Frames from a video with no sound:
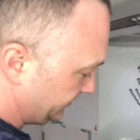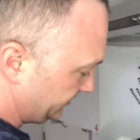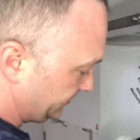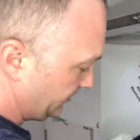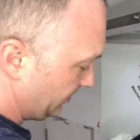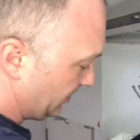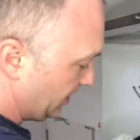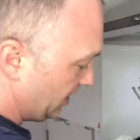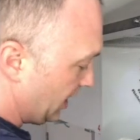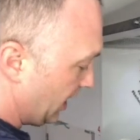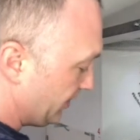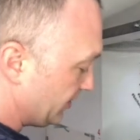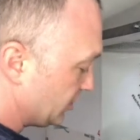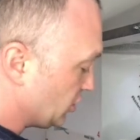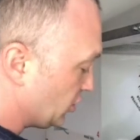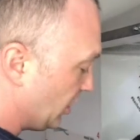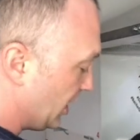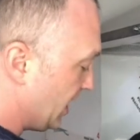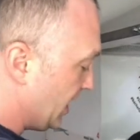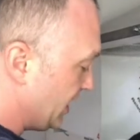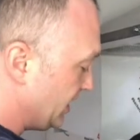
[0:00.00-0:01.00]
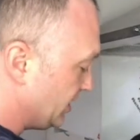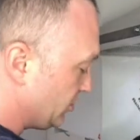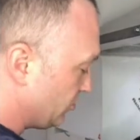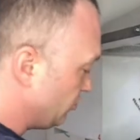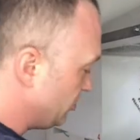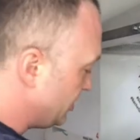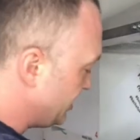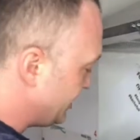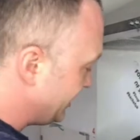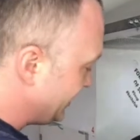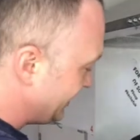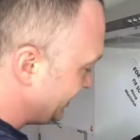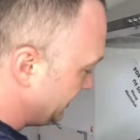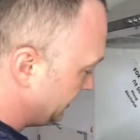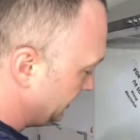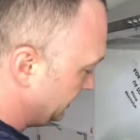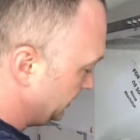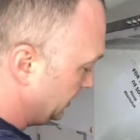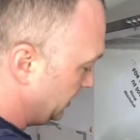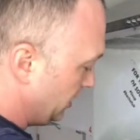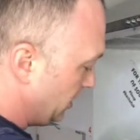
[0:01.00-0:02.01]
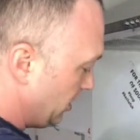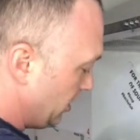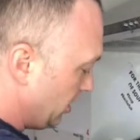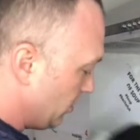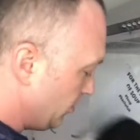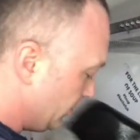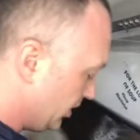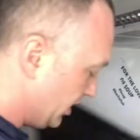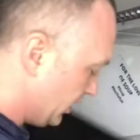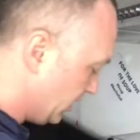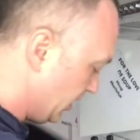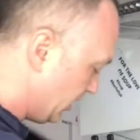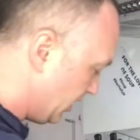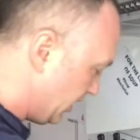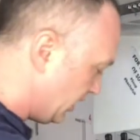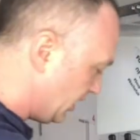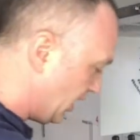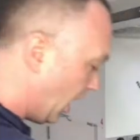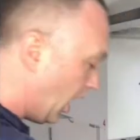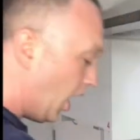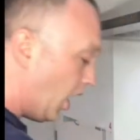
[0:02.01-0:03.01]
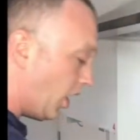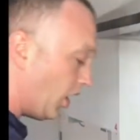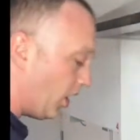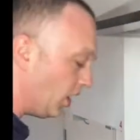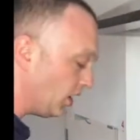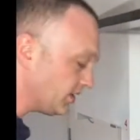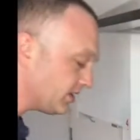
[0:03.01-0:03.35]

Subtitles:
And the tray is really hot,